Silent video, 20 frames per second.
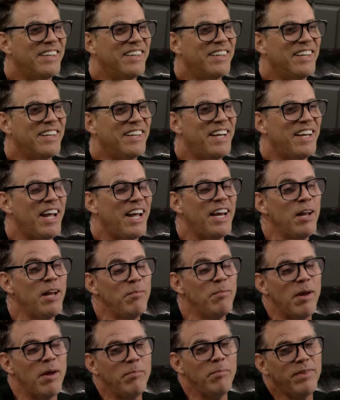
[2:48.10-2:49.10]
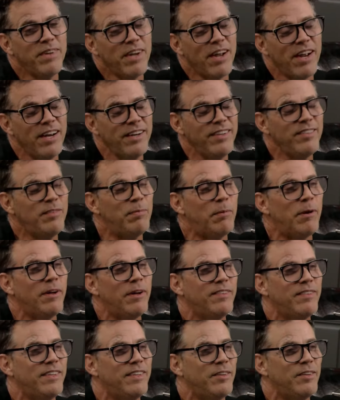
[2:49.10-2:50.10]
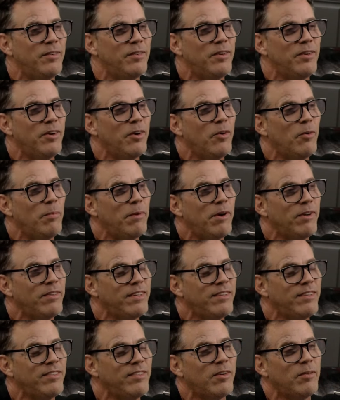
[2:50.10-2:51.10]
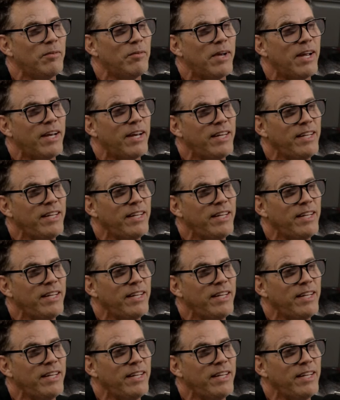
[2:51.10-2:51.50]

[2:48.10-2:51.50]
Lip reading: Yeah, and I'm kind of surprised that you don't know about this already.